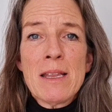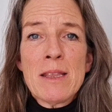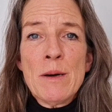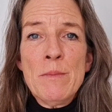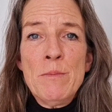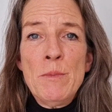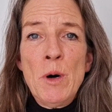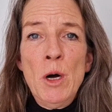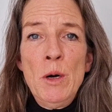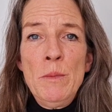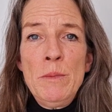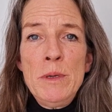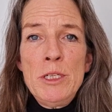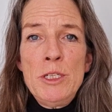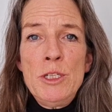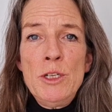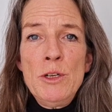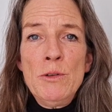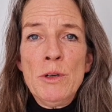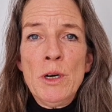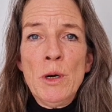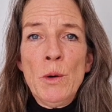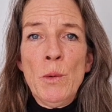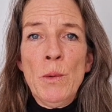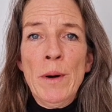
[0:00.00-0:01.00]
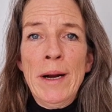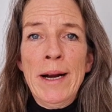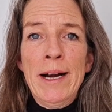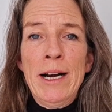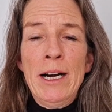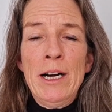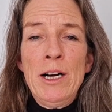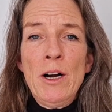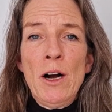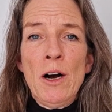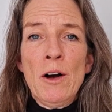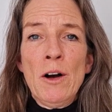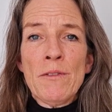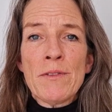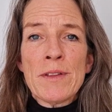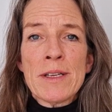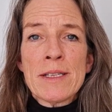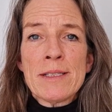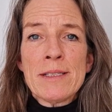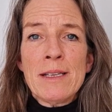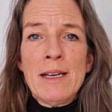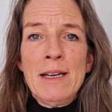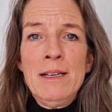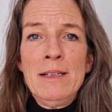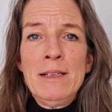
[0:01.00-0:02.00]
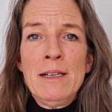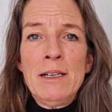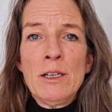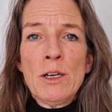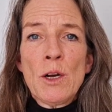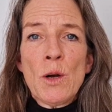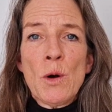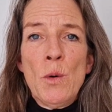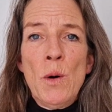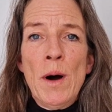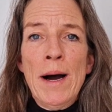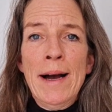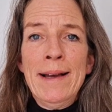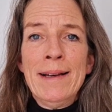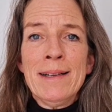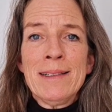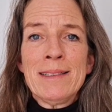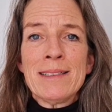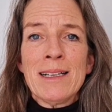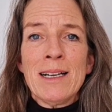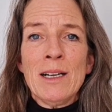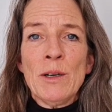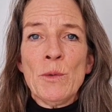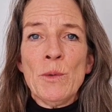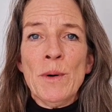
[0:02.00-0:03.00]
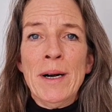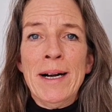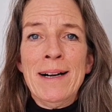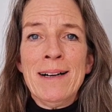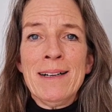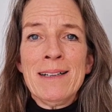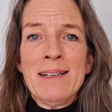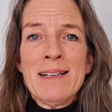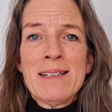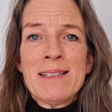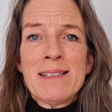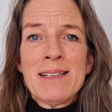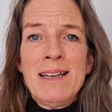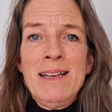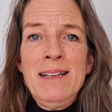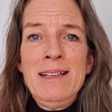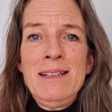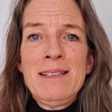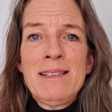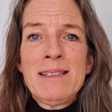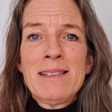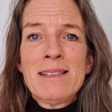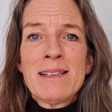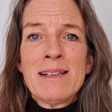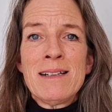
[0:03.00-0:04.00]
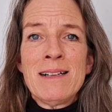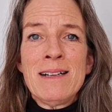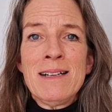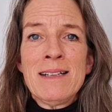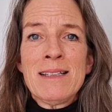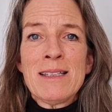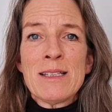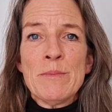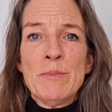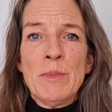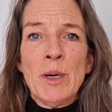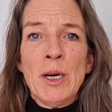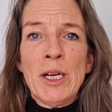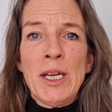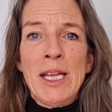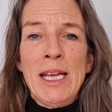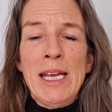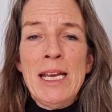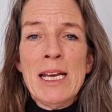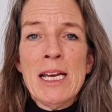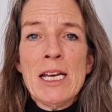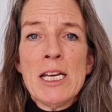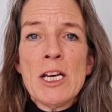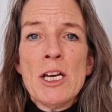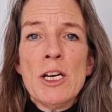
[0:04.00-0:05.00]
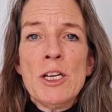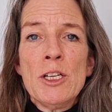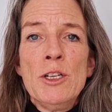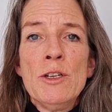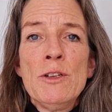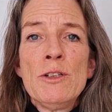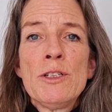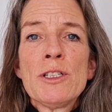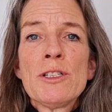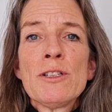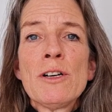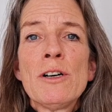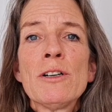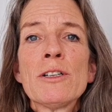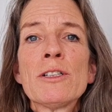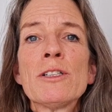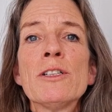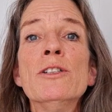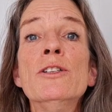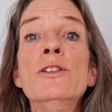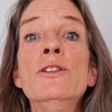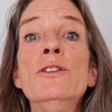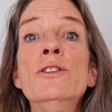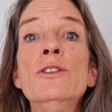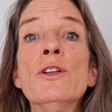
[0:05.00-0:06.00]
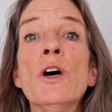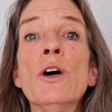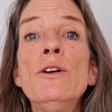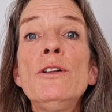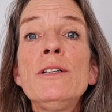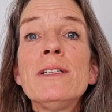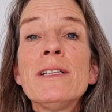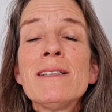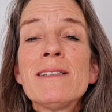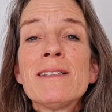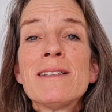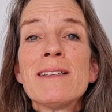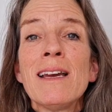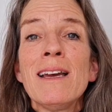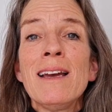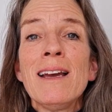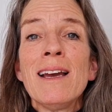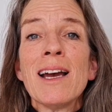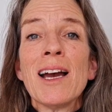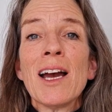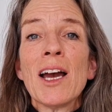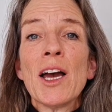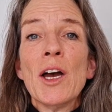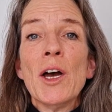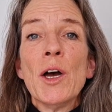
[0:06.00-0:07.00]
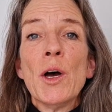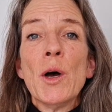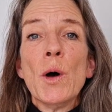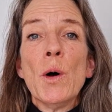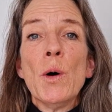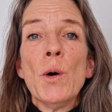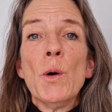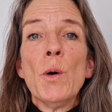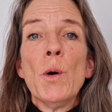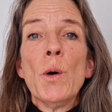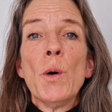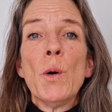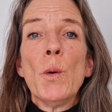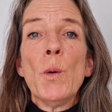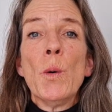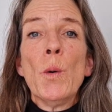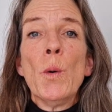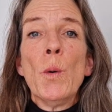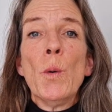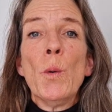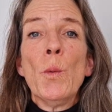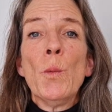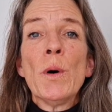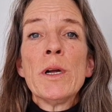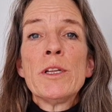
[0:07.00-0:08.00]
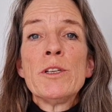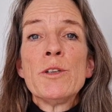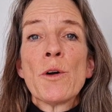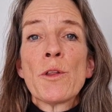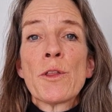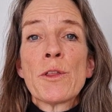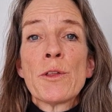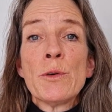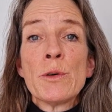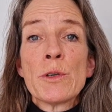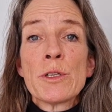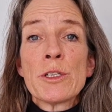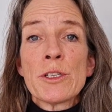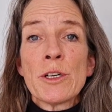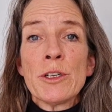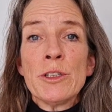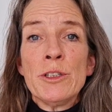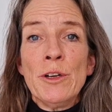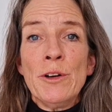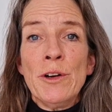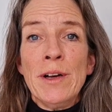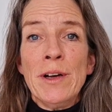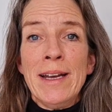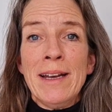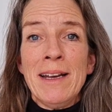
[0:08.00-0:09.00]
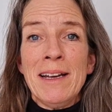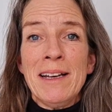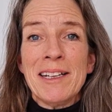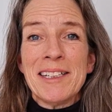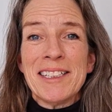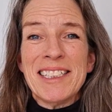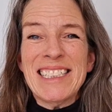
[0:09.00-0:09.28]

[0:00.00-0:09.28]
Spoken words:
The moment you're aware of this inner quiet awareness inside the body, you start noticing what your thoughts are doing.